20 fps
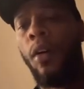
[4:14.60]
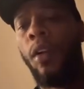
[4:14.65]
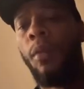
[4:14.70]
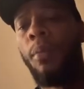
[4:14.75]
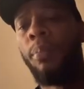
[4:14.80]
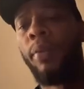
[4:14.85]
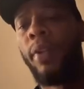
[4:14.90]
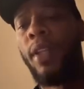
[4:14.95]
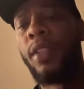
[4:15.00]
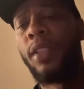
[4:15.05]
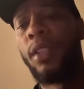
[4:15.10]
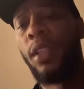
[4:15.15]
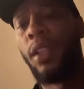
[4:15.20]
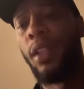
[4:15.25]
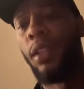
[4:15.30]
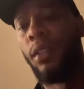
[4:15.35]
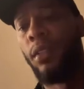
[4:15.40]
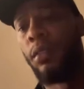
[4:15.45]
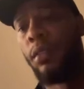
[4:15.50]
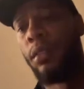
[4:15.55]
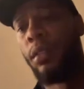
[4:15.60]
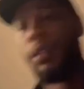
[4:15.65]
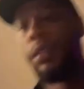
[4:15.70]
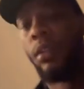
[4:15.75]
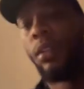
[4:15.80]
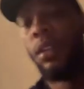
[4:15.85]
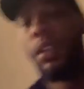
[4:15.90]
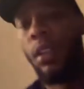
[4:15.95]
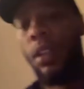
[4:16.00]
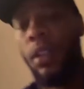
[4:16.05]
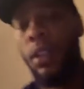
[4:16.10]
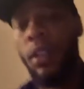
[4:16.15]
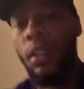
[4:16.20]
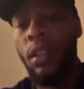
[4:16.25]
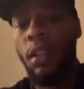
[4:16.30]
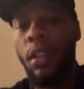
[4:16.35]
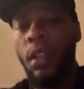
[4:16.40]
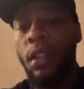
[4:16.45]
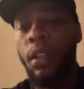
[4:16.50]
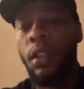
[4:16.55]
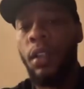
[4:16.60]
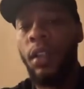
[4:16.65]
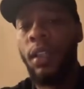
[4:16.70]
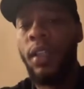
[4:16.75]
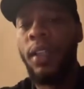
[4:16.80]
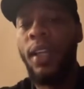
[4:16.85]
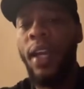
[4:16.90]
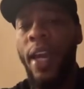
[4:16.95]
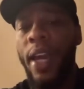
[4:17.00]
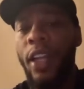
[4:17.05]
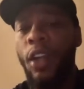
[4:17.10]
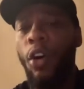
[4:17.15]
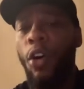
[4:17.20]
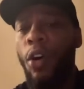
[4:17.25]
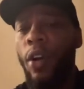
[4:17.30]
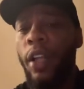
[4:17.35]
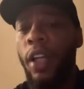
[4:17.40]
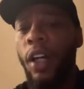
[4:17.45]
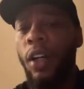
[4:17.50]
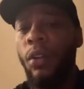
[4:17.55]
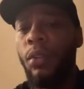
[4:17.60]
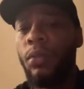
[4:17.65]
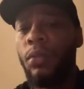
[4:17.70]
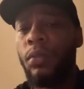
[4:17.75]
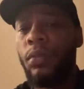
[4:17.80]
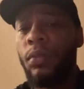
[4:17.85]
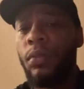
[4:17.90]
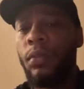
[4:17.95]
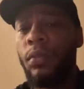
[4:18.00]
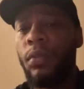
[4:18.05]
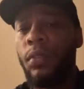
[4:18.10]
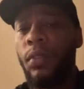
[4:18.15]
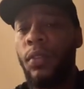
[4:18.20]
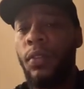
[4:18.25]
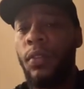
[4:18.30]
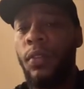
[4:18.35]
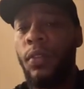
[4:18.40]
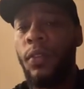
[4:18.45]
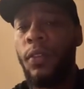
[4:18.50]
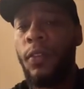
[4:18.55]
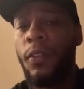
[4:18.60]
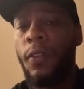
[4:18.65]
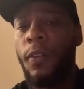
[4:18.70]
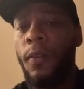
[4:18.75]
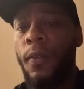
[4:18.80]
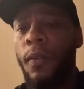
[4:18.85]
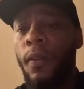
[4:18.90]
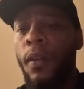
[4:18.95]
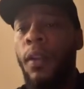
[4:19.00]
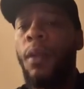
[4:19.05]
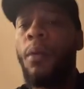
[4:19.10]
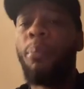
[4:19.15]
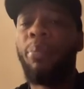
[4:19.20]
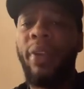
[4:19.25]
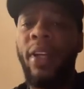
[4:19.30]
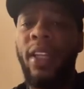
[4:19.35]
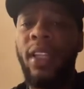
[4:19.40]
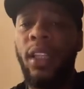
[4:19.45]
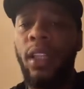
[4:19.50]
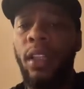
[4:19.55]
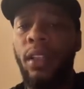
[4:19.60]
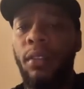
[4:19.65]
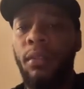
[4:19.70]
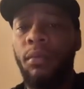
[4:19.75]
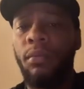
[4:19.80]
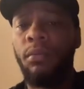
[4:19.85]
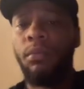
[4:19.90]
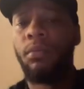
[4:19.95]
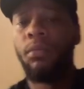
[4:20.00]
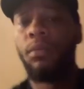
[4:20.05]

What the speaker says: Oh, let me play this again. Can y'all hear the audio? Let me play it again.